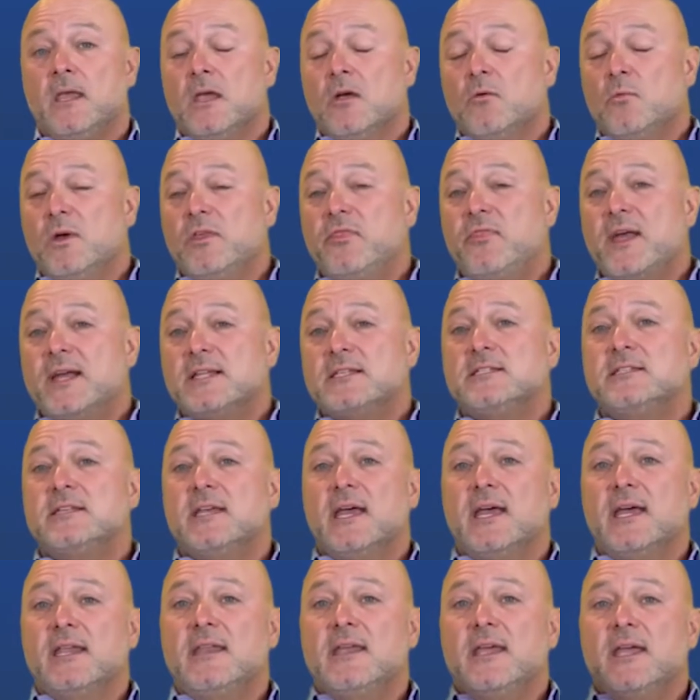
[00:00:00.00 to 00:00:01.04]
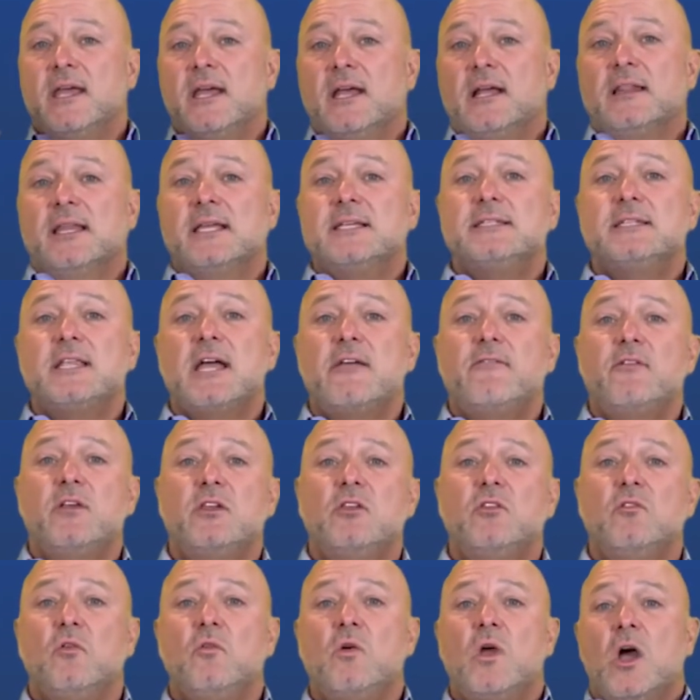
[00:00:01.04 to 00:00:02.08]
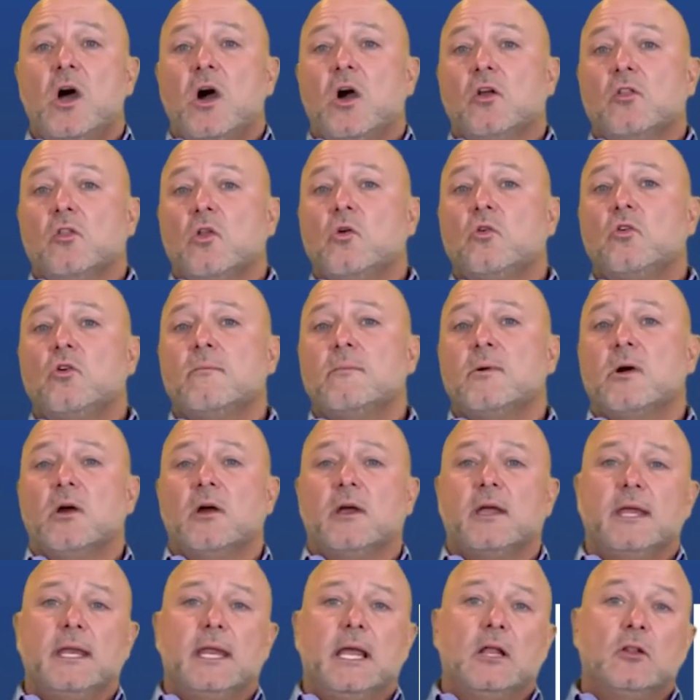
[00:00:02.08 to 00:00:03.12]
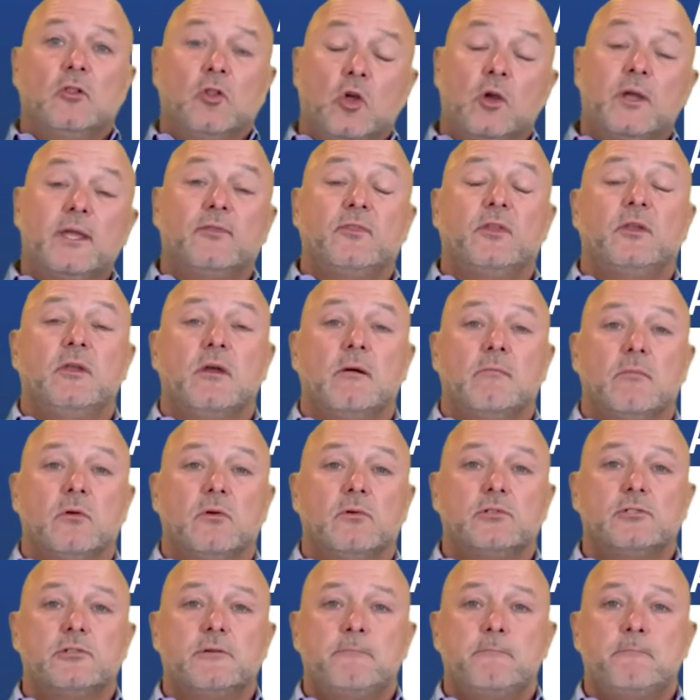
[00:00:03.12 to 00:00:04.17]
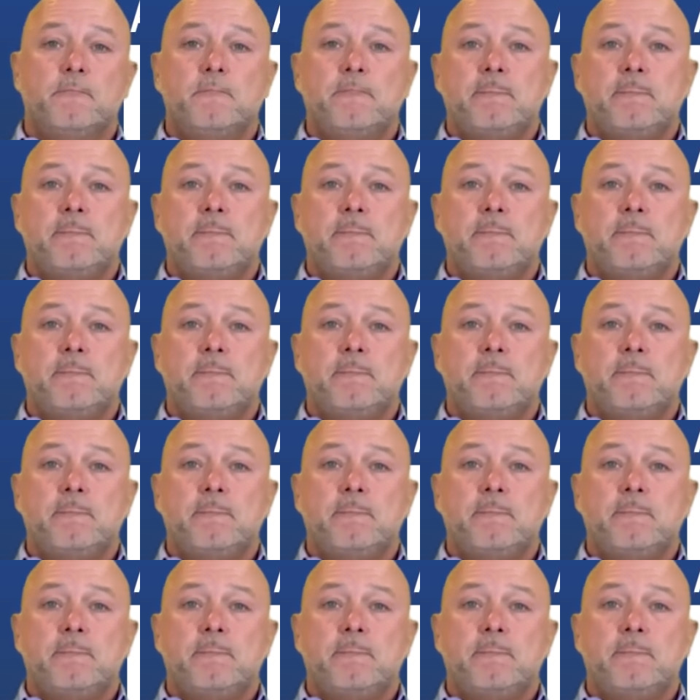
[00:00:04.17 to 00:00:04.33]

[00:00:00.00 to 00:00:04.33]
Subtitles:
With that said, let's dive into our local market and look at the numbers.